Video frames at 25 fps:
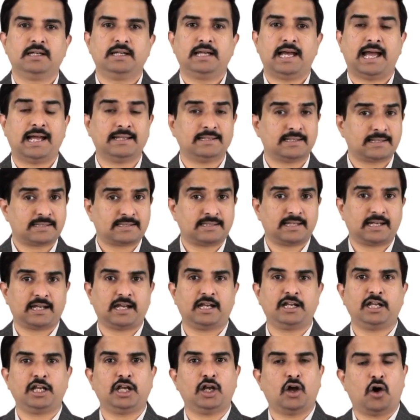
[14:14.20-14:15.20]
And the
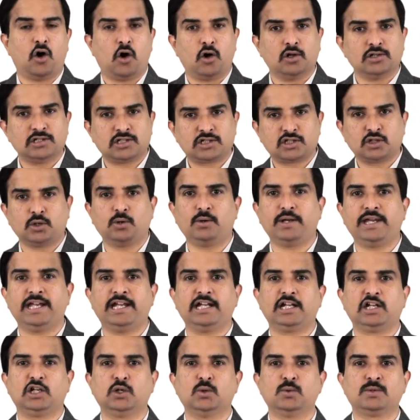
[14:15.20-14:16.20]
second day also
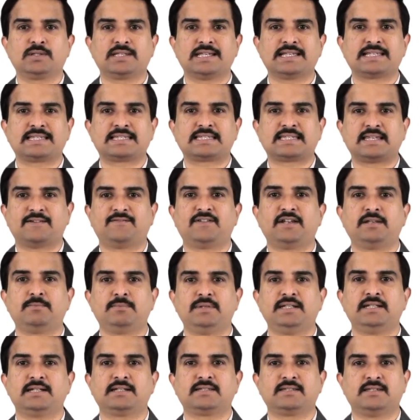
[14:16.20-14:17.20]
includes a
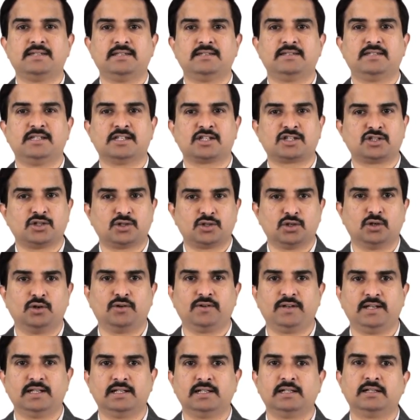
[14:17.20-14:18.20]
7-minute CCS
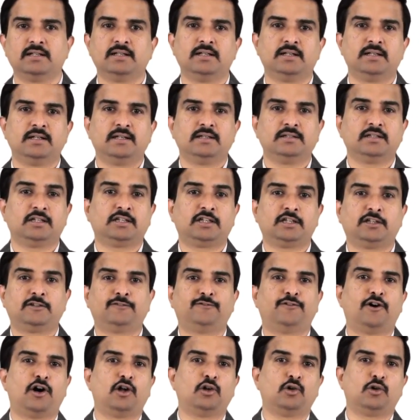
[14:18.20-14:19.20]
tutorial. This is
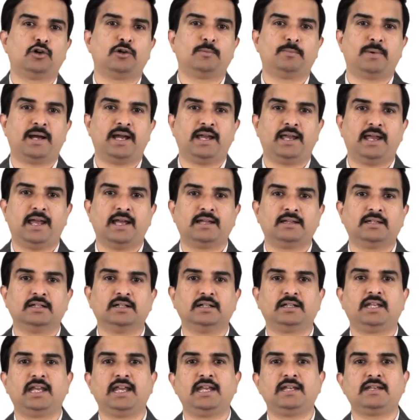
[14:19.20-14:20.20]
followed by a
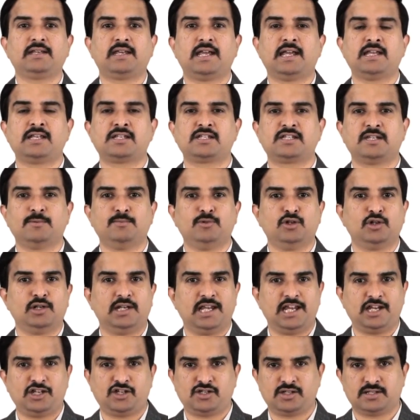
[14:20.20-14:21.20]
13 case
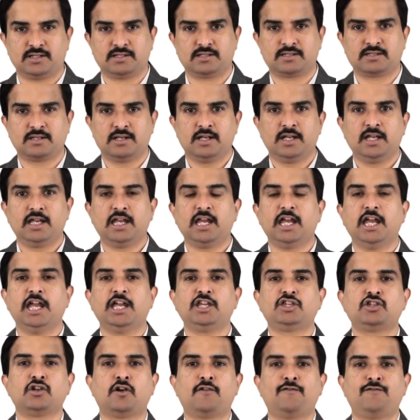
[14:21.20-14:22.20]
simulations,
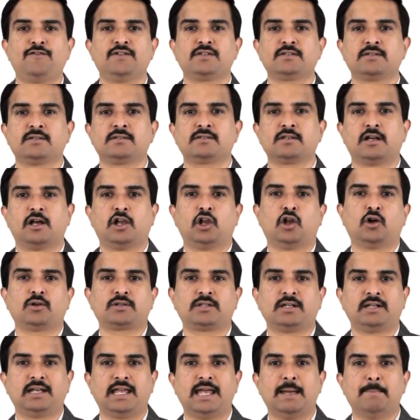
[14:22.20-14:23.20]
each of which is
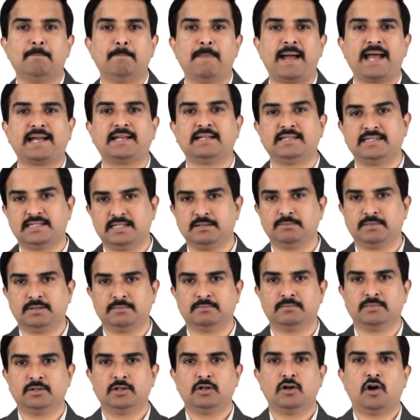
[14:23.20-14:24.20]
allotted a
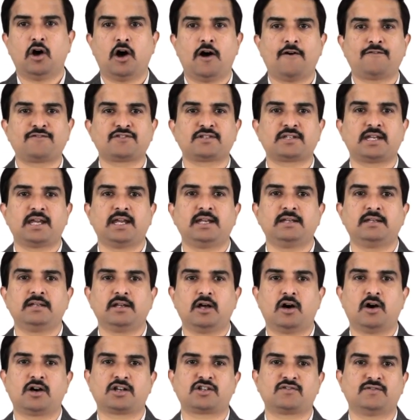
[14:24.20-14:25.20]
maximum of
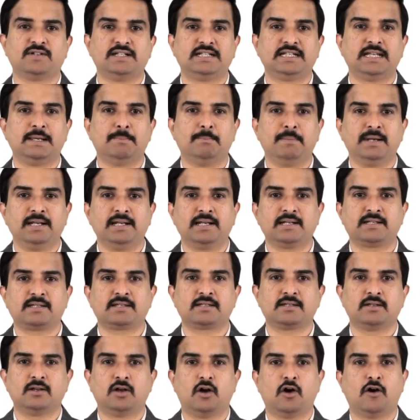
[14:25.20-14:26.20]
10 or 20
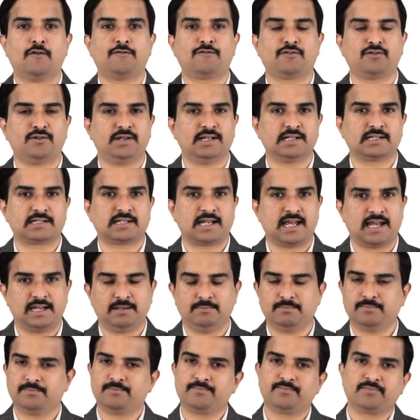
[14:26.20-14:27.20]
minutes of real
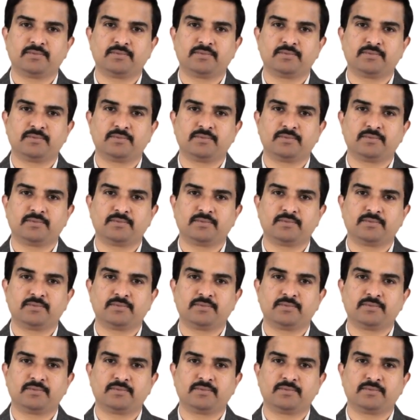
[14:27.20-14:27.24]
time.